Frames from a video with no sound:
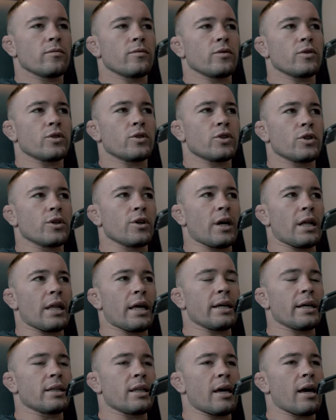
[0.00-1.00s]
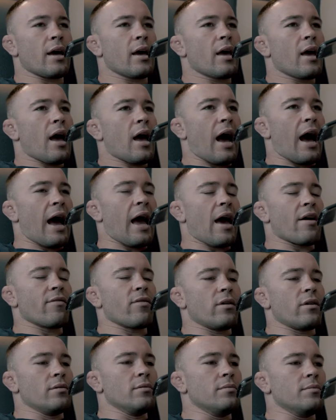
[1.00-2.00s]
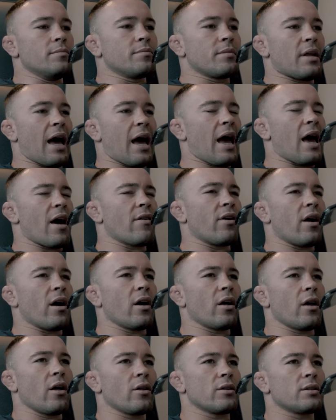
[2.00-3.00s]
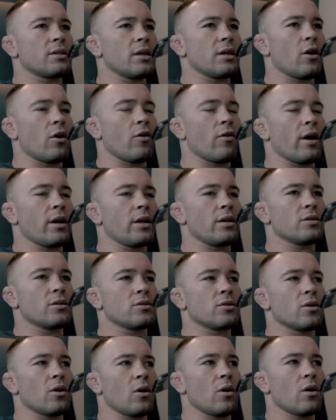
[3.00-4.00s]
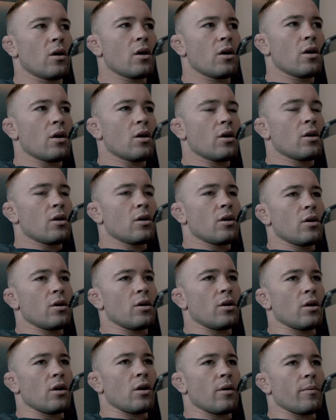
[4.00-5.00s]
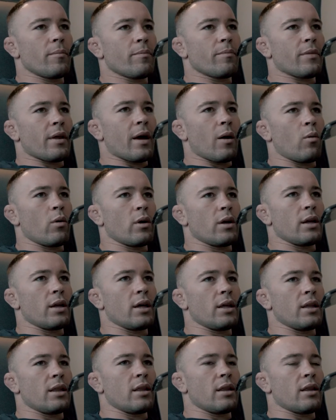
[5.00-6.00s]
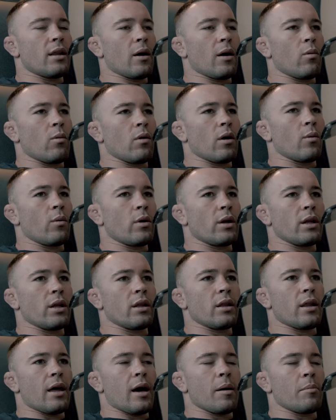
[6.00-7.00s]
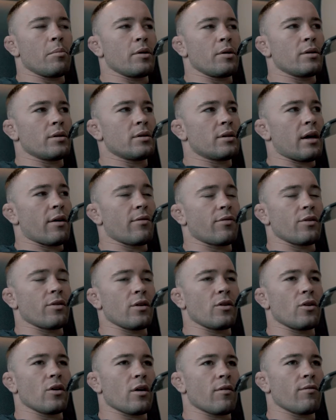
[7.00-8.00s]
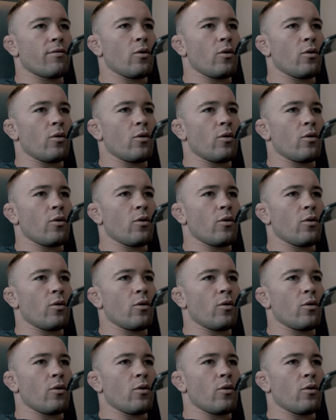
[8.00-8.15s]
For sure, I like that. I have I have an L L C already, so you know, I wouldn't need okay. I, I wouldn't need that, but definitely looking